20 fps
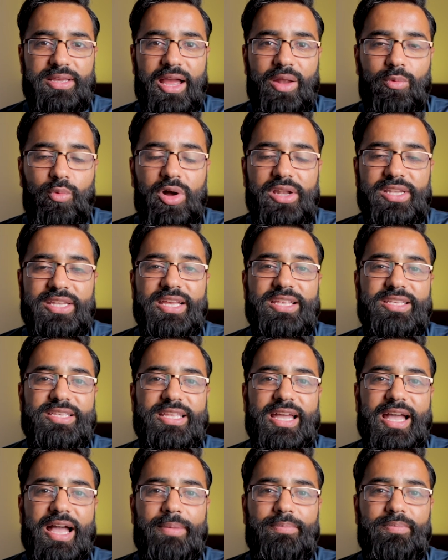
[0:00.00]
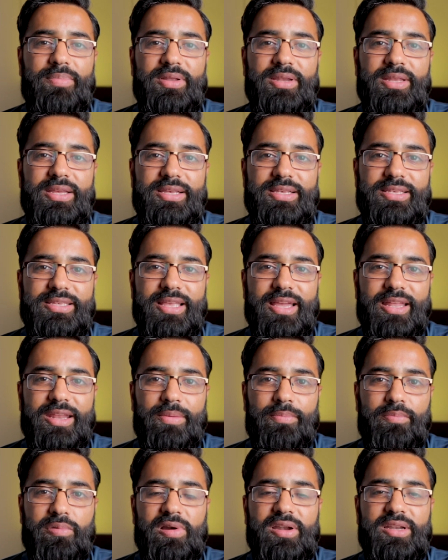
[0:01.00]
And what tends to happen is that
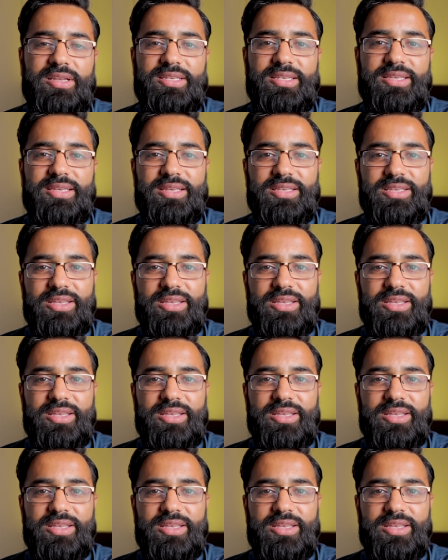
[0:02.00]
apprentices